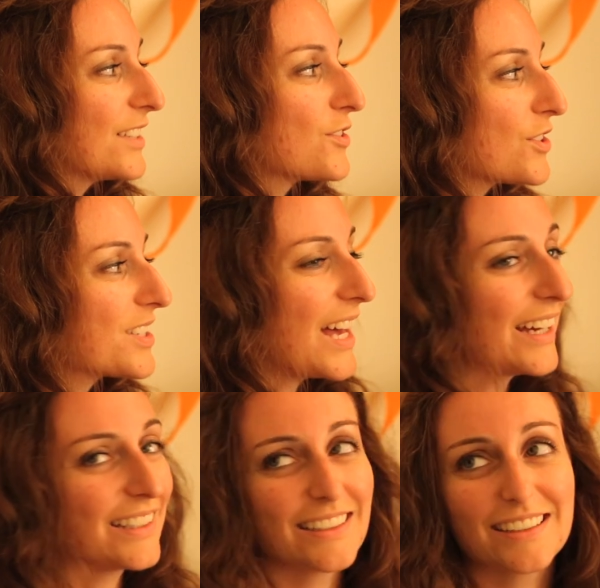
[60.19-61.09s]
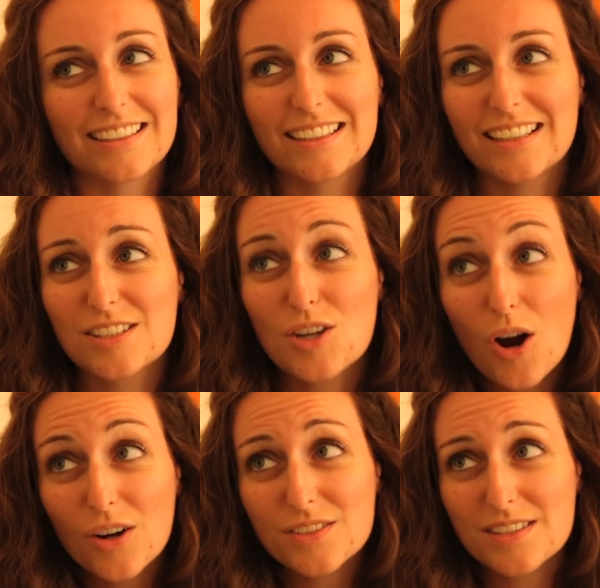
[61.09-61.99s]
It's just that it's
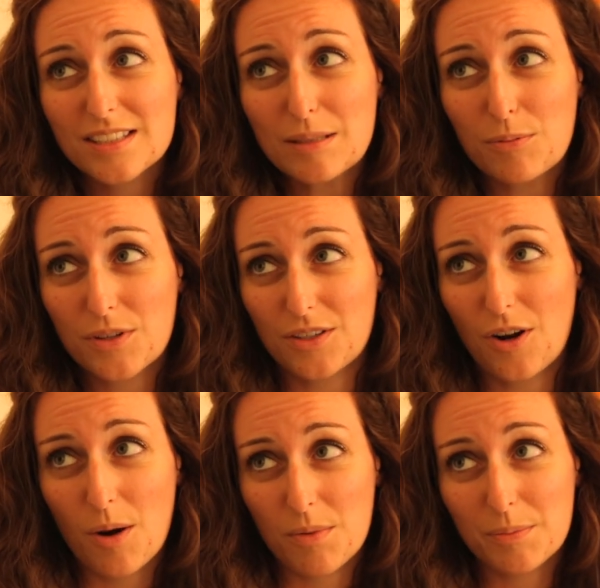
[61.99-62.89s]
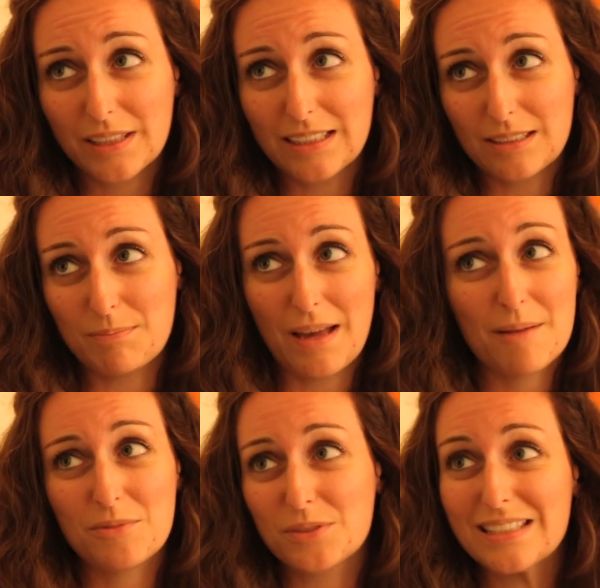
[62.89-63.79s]
hard to sleep with an armor plated
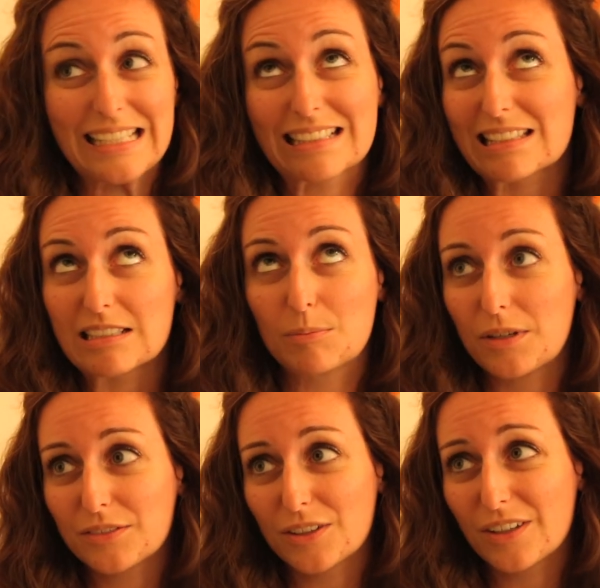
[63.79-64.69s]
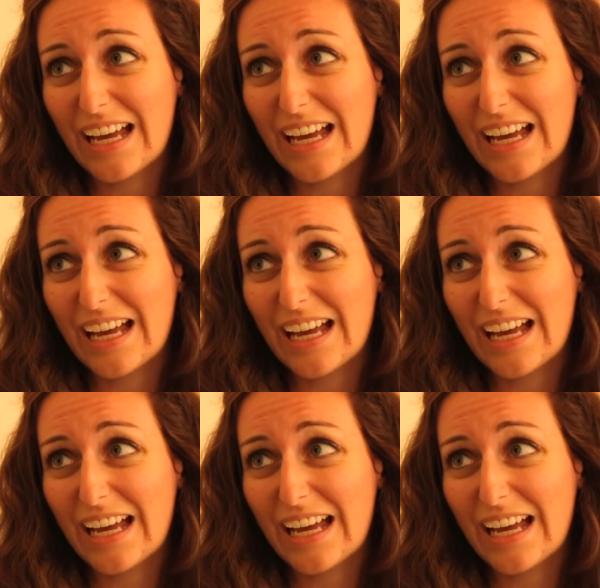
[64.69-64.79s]
mammal dancing above your